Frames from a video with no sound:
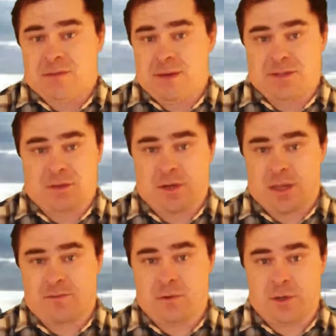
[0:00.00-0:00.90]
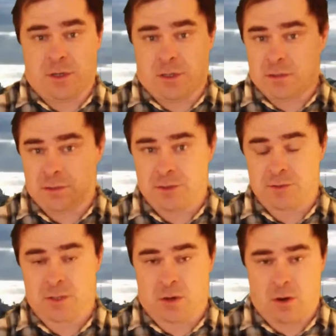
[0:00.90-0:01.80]
New Mexico, California,
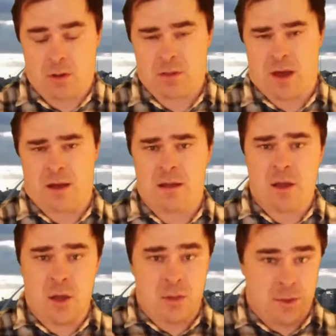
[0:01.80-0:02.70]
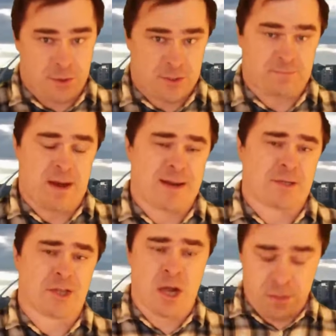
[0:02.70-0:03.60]
Utah, all of that, that are
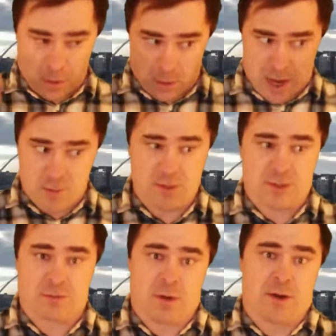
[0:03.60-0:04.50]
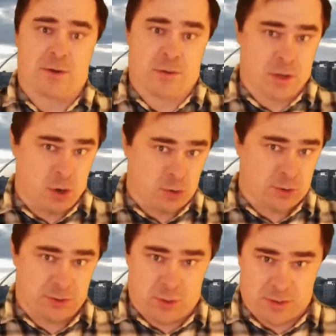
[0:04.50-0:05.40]
Spanish. The languages around you, the
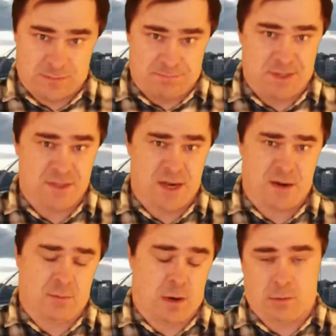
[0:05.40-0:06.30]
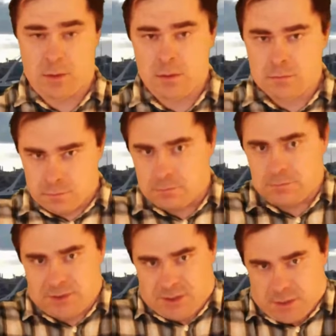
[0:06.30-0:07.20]
culture's always been there. Well,
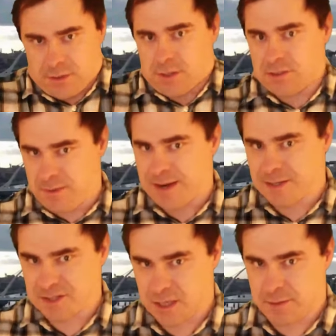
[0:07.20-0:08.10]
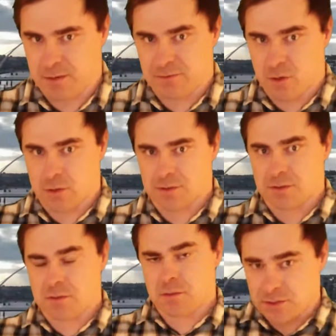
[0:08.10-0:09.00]
since the Spanish came in, of
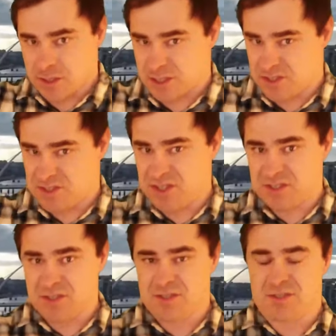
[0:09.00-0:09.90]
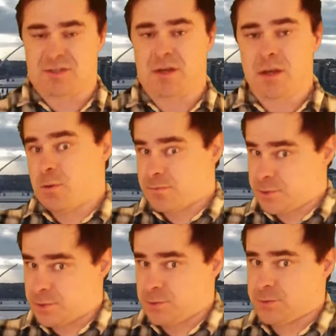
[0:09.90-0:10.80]
course. There's a consistency. With
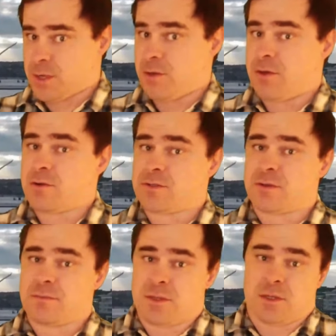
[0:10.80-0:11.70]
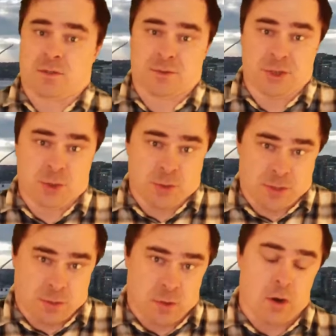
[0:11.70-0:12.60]
Jews, there's something called
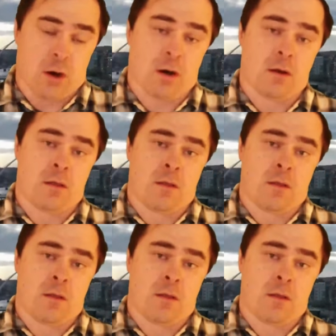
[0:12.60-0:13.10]
Jewish law